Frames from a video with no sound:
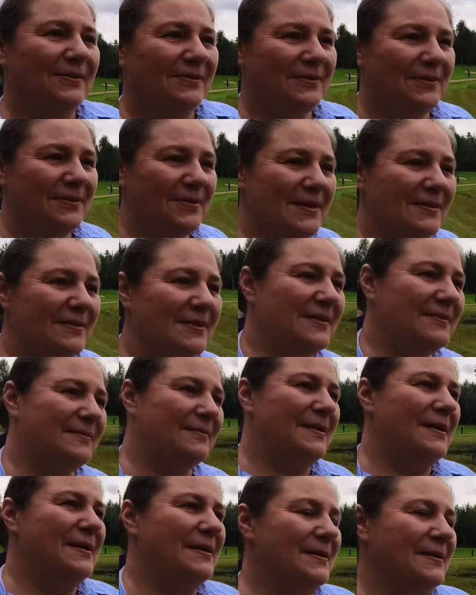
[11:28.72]
So this
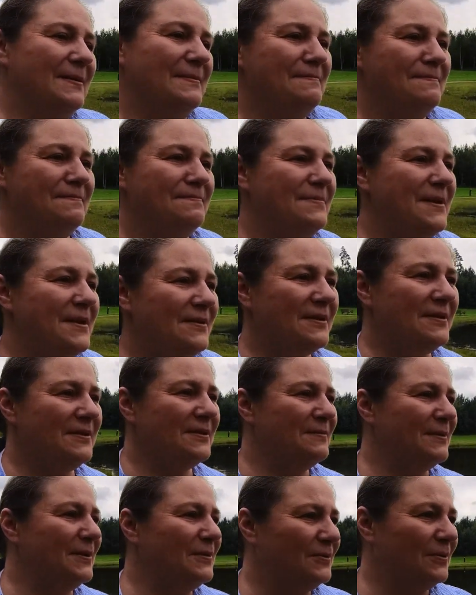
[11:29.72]
is
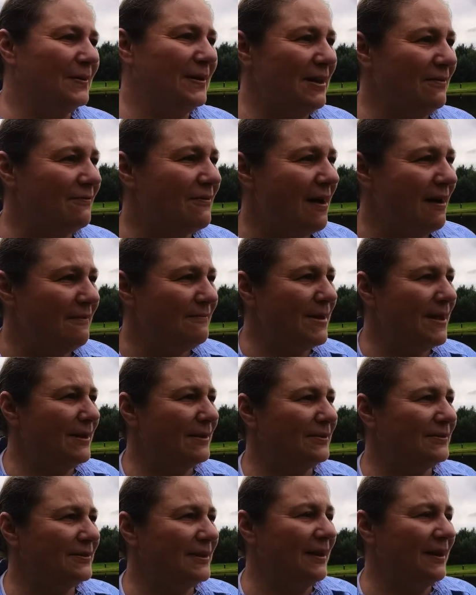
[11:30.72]
about 25 meters